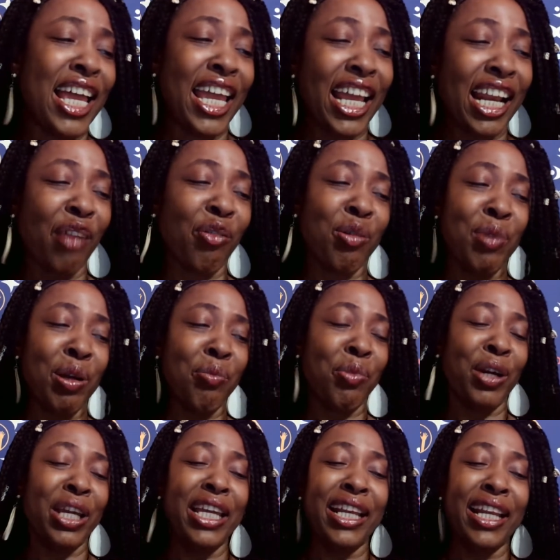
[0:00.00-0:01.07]
And I remember
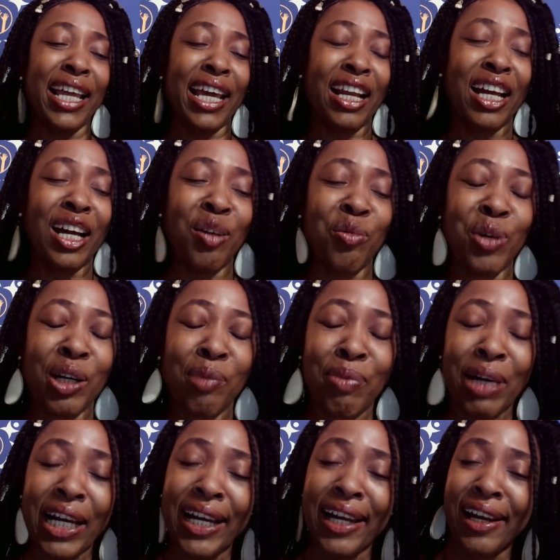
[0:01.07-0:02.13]
eating at one of
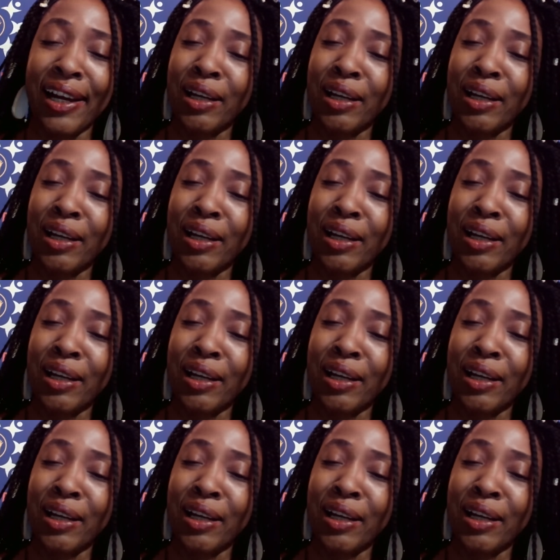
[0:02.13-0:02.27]
my